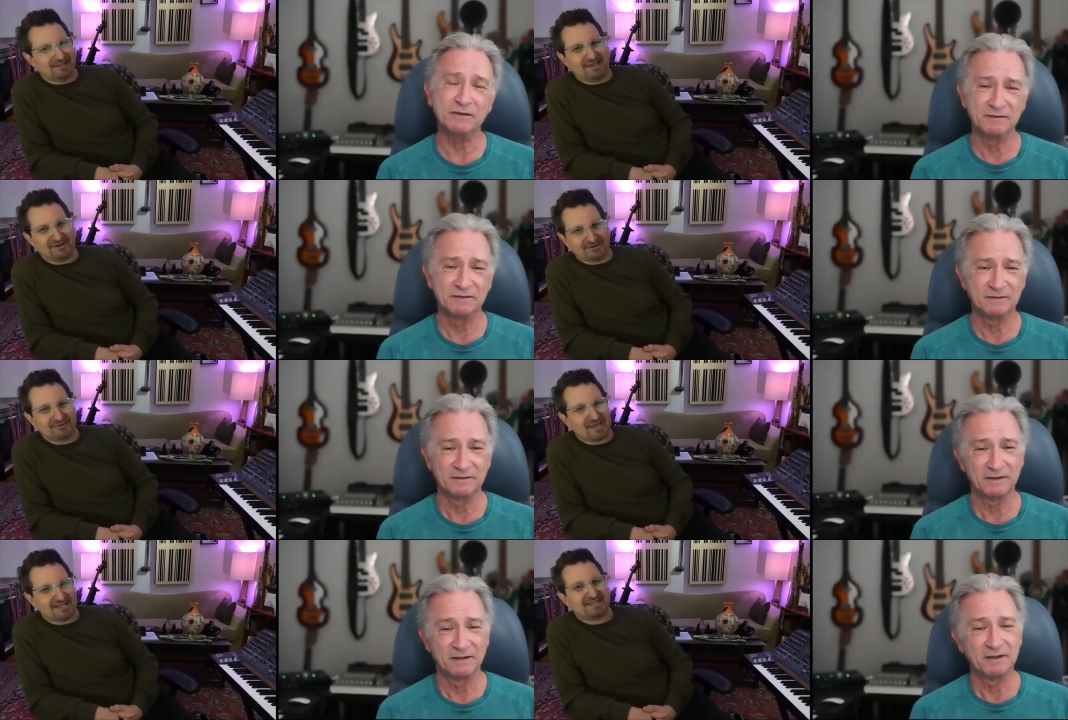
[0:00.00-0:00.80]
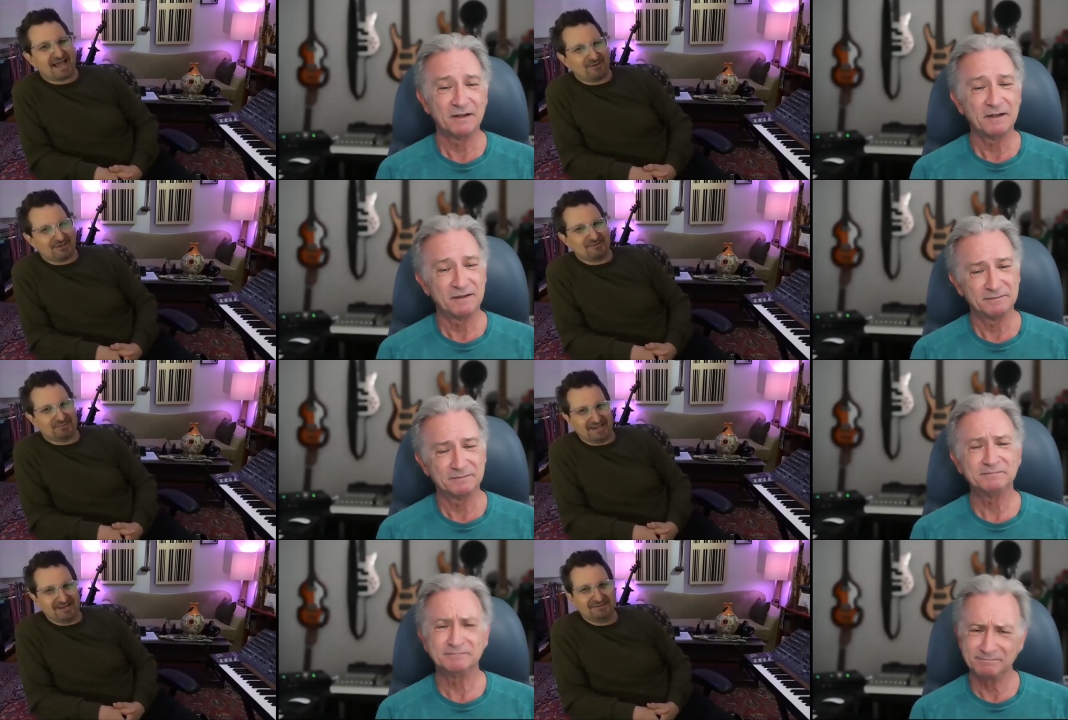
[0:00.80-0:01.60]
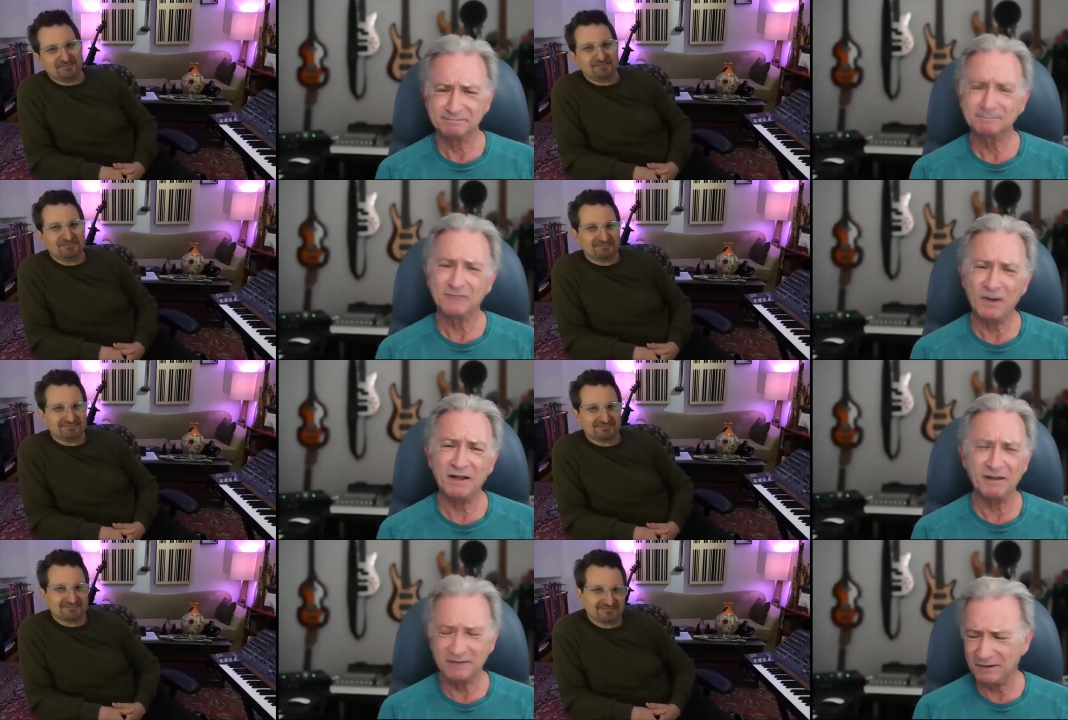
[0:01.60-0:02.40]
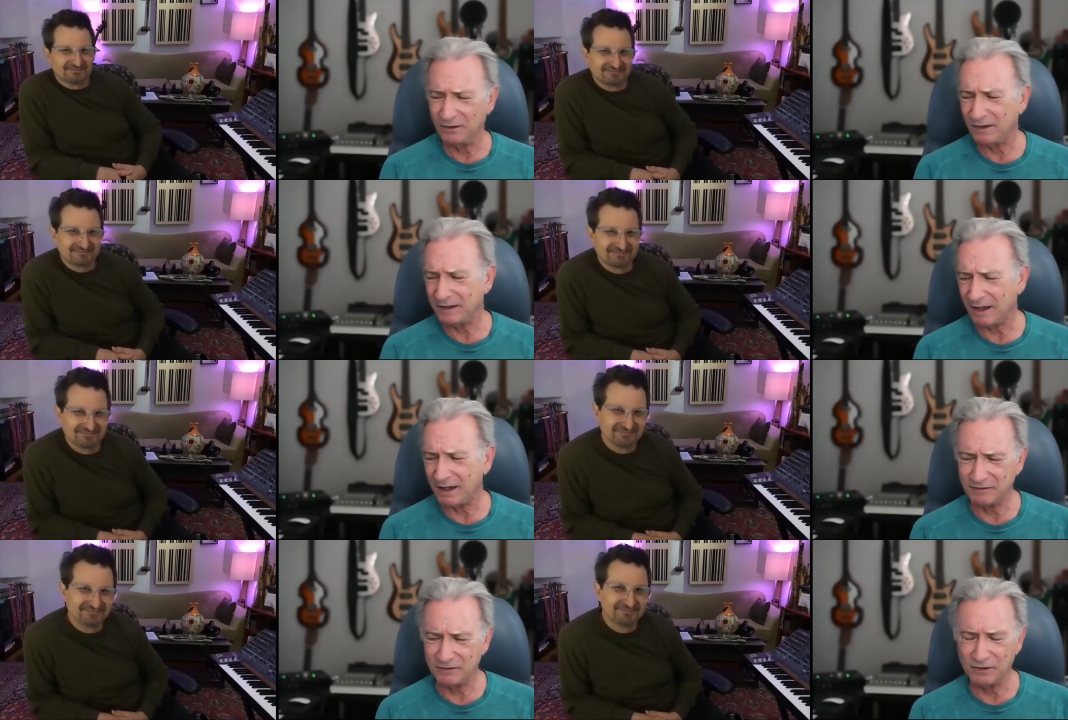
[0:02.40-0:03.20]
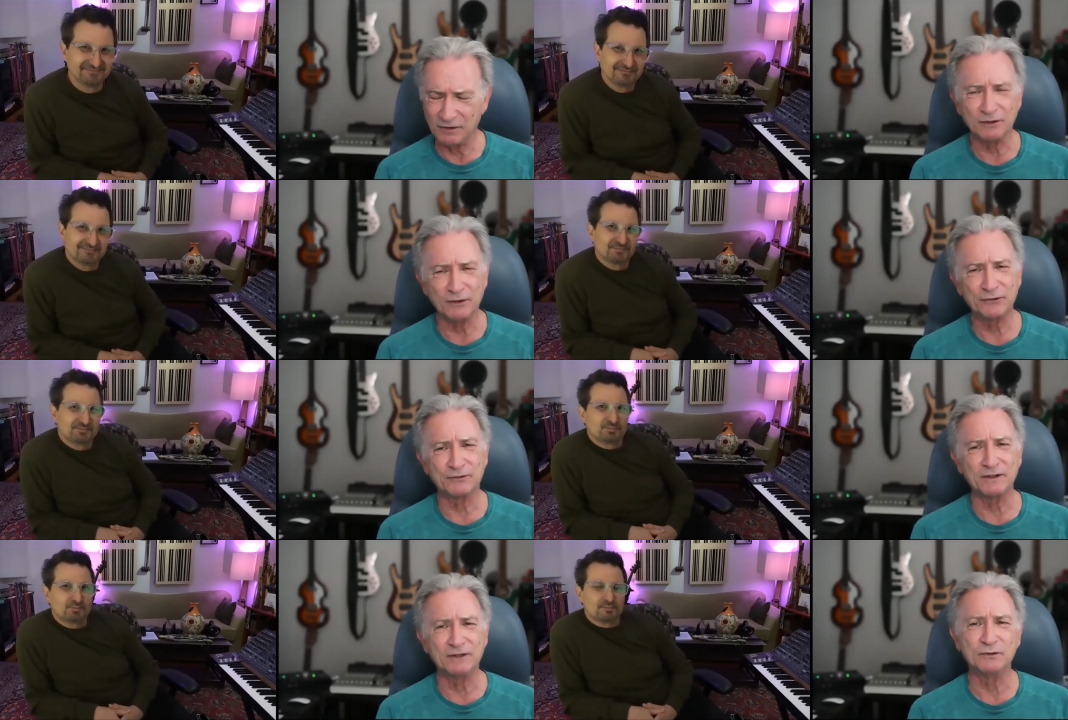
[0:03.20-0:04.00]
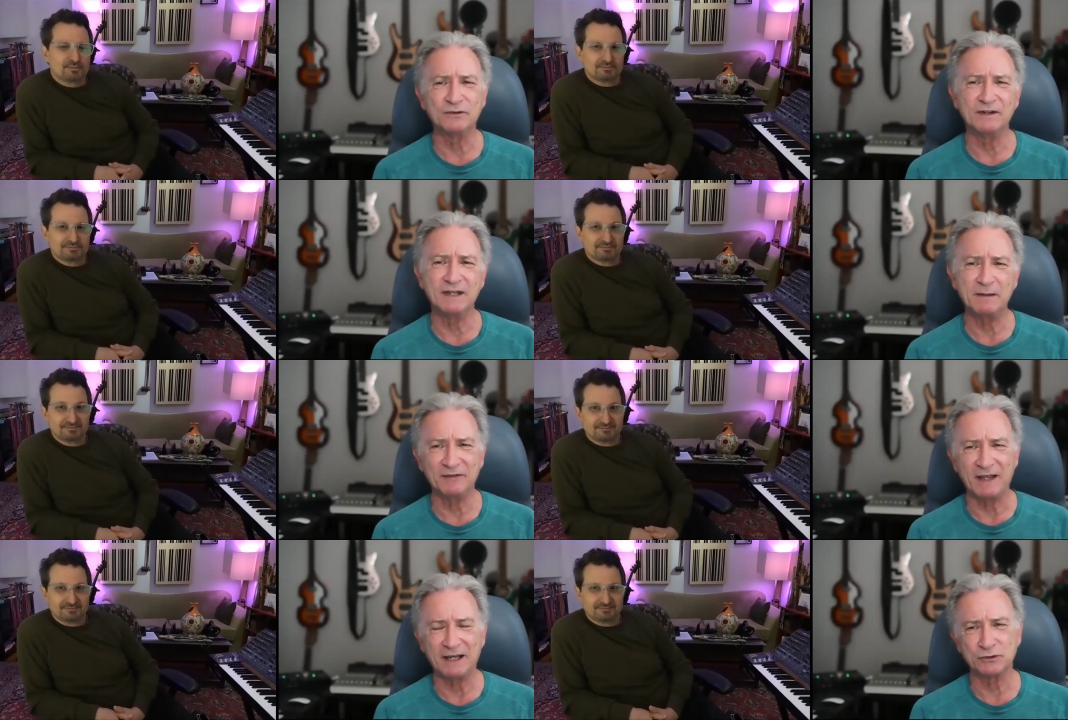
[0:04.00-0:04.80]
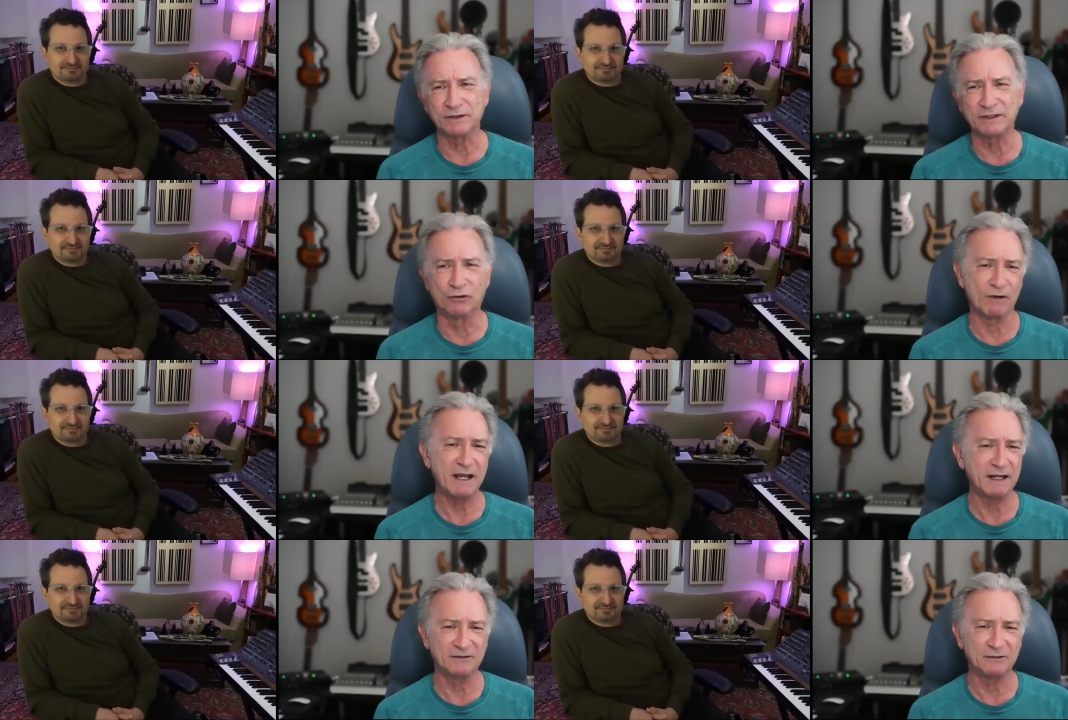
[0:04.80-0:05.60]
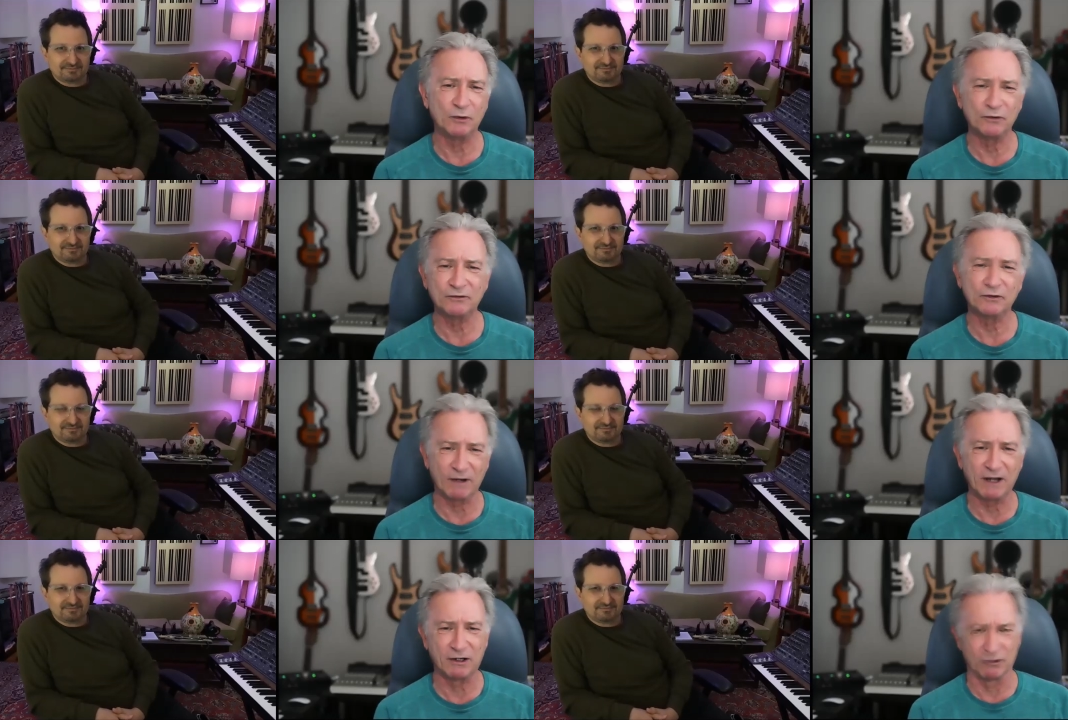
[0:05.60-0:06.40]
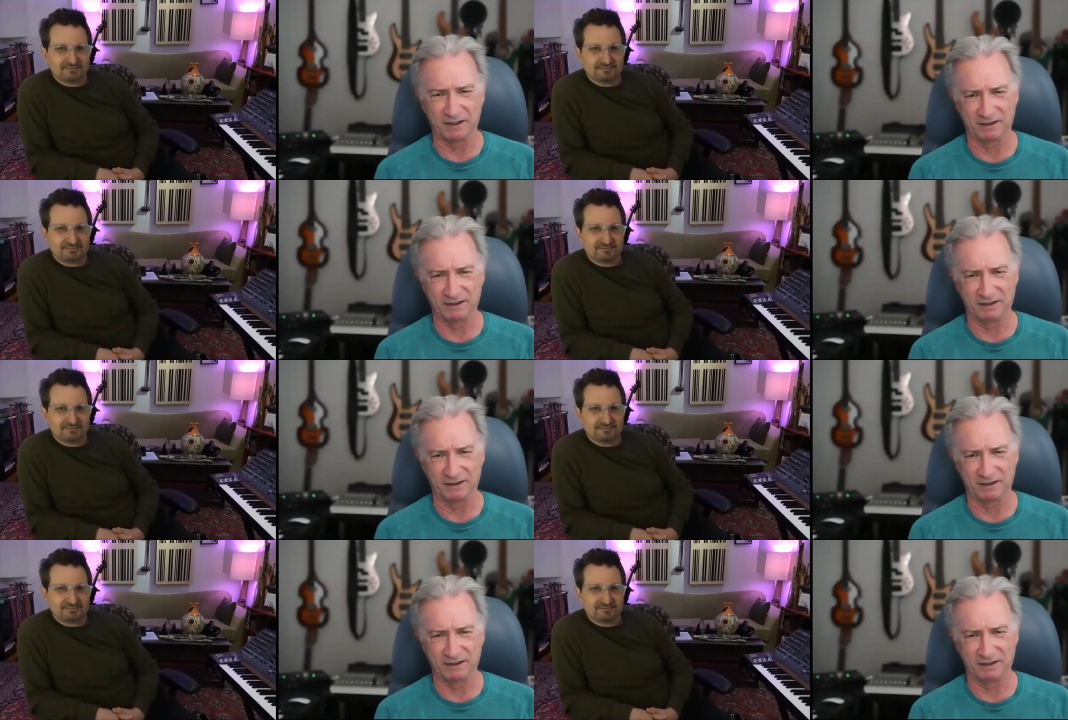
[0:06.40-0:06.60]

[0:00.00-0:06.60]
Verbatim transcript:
Speaker 1: a letter. That I would complain.
Speaker 2: Well, you know, I, I have another close friend whose name is actually Greg as opposed to Gregory.